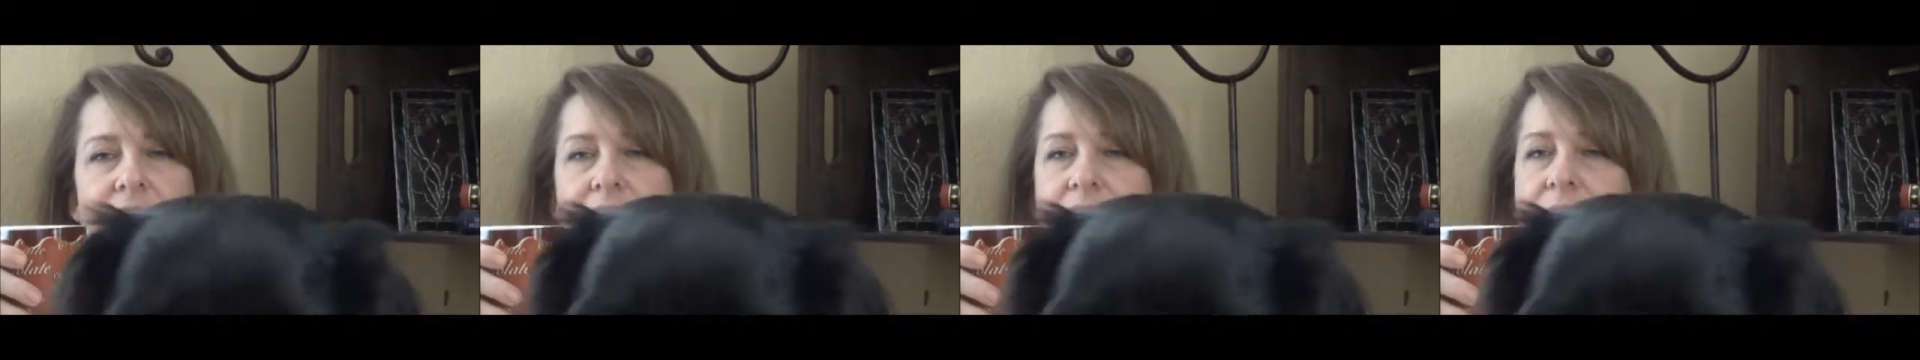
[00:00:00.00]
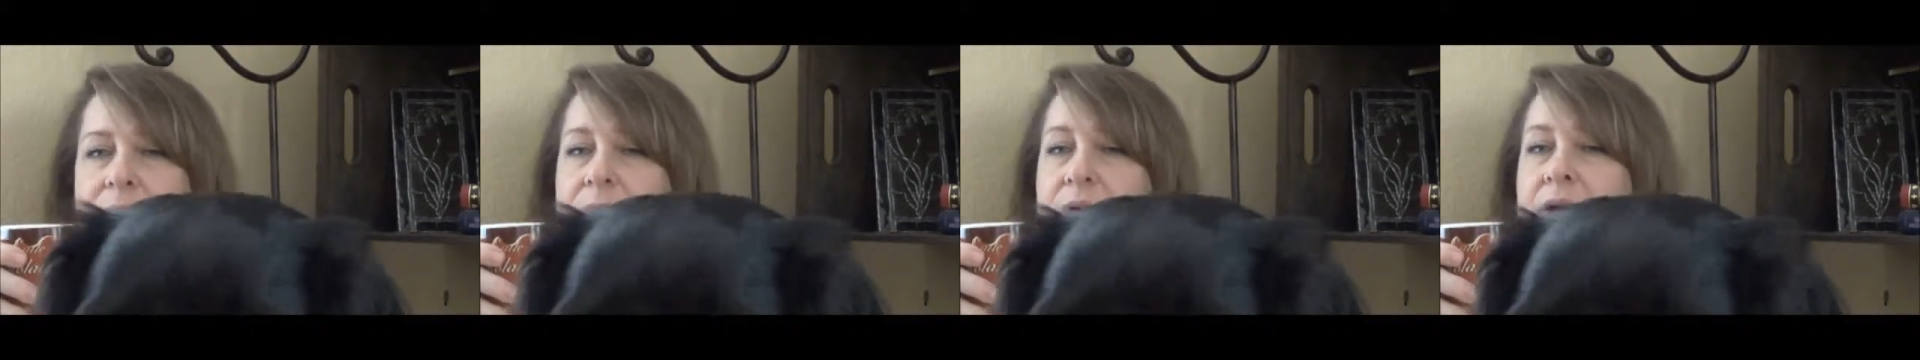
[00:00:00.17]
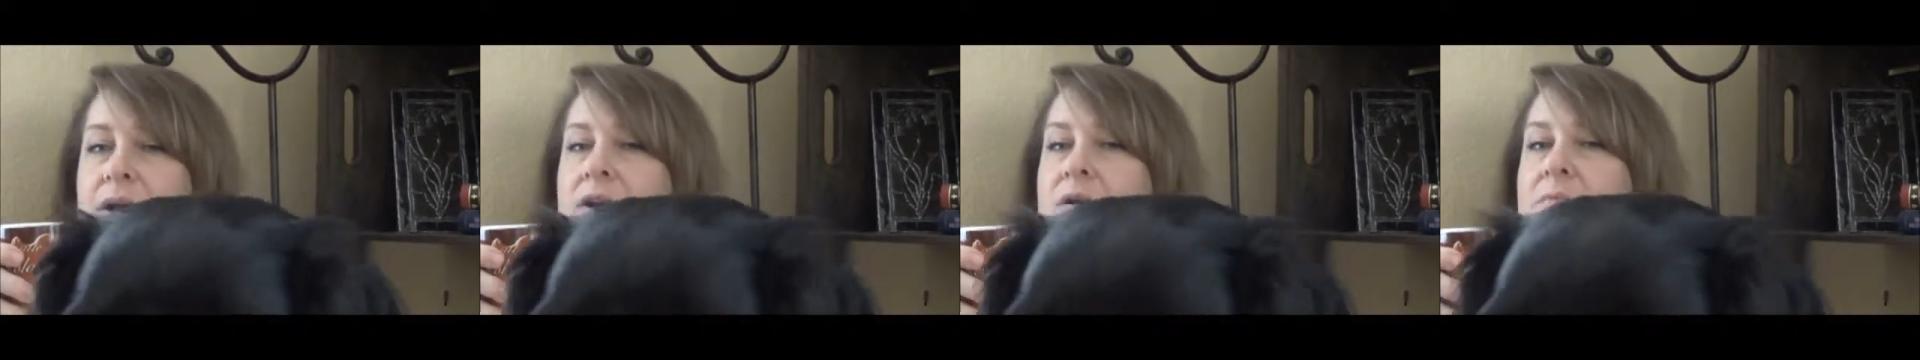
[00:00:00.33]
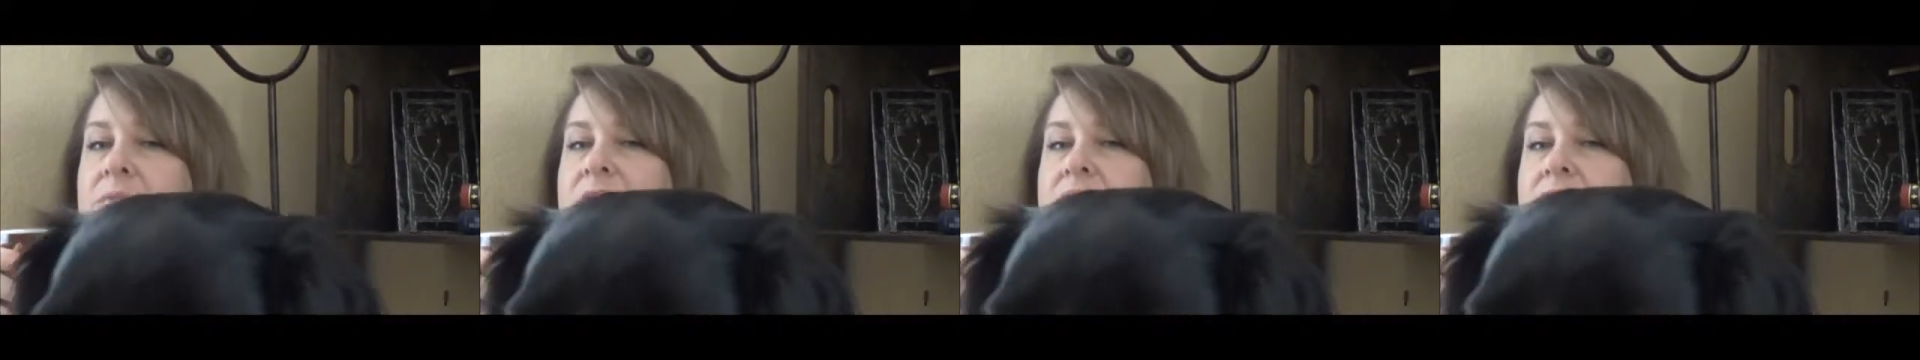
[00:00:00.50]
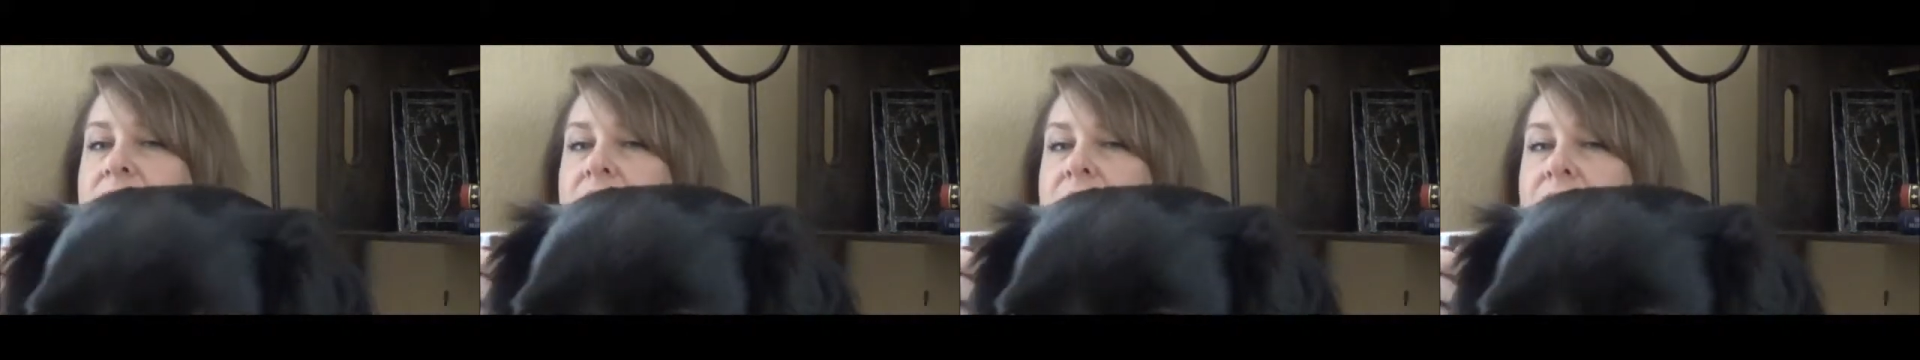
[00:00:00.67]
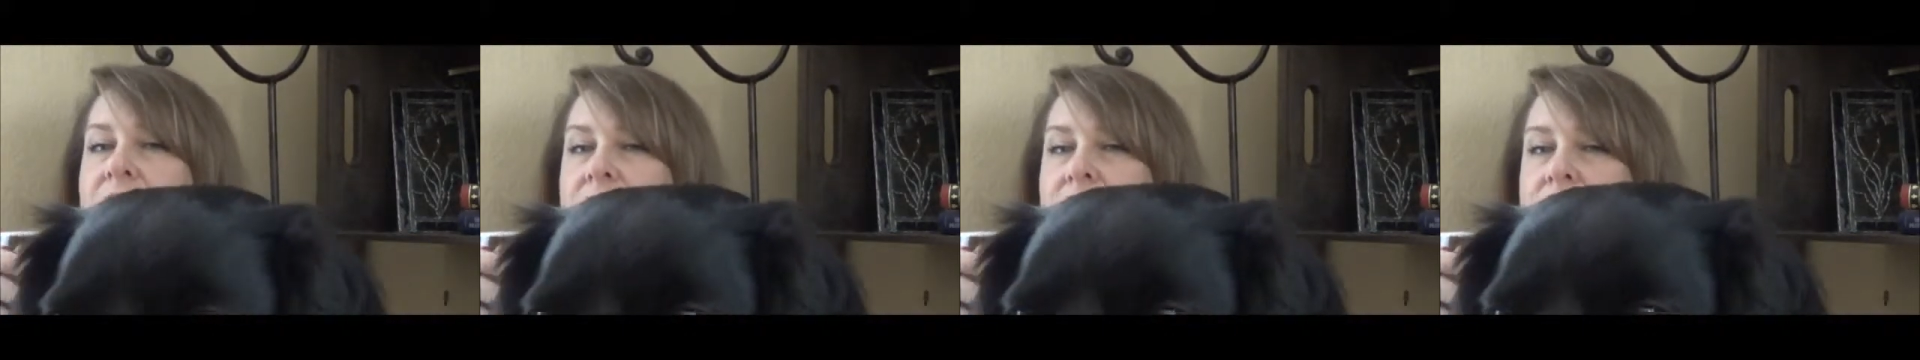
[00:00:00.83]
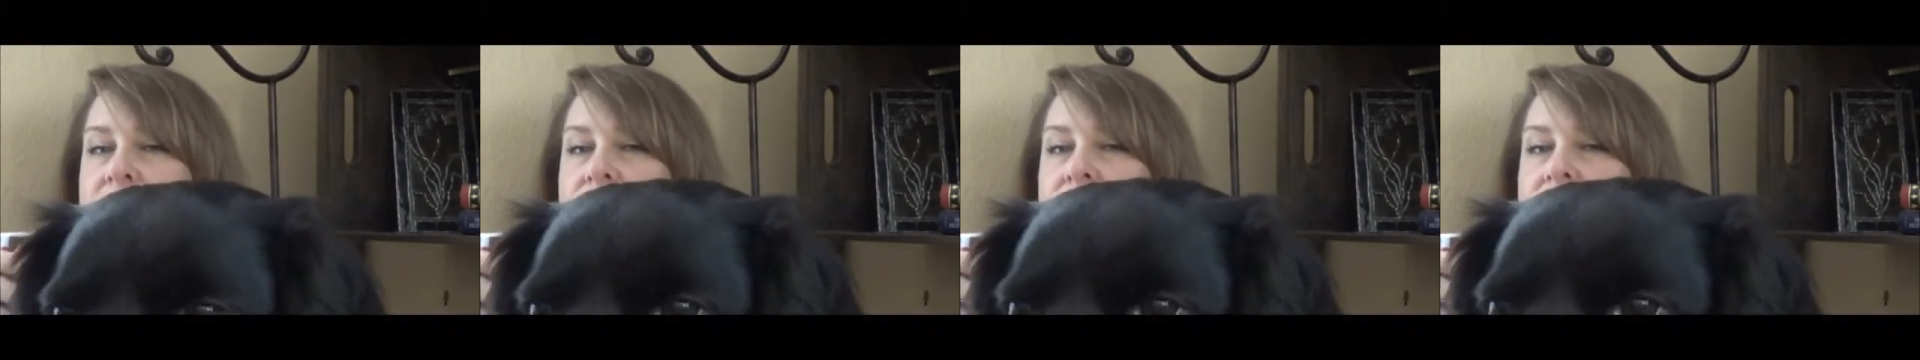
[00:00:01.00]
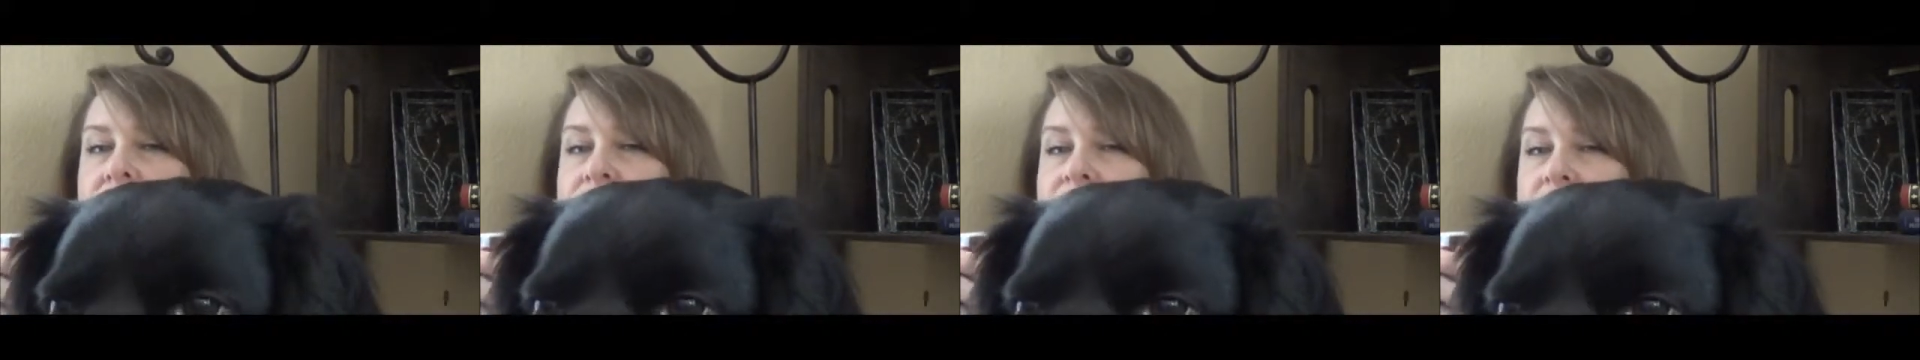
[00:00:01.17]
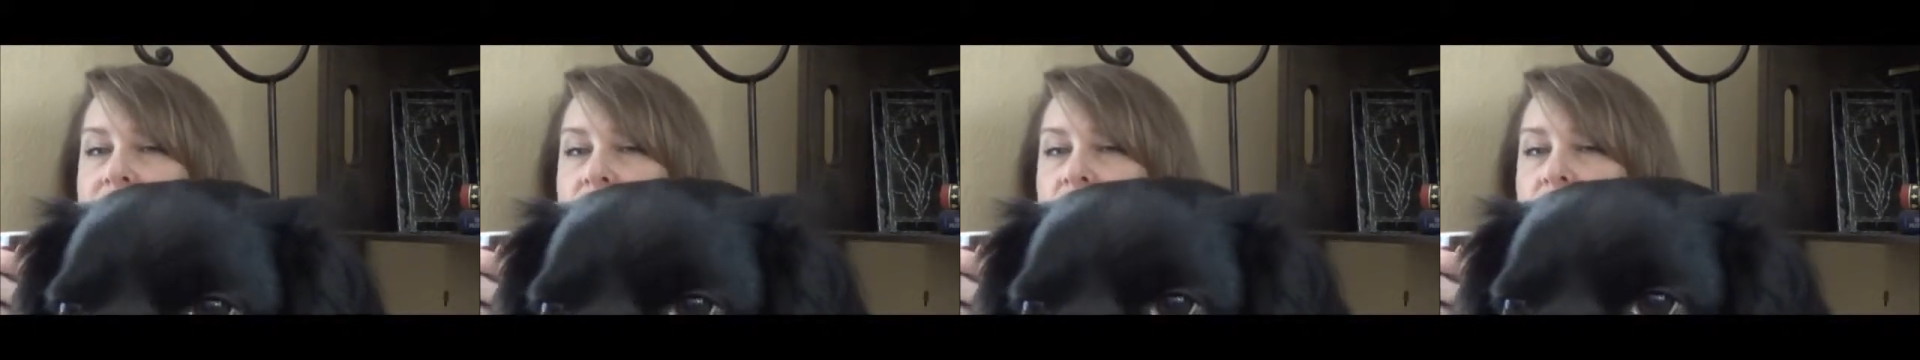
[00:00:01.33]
it may or may not actually be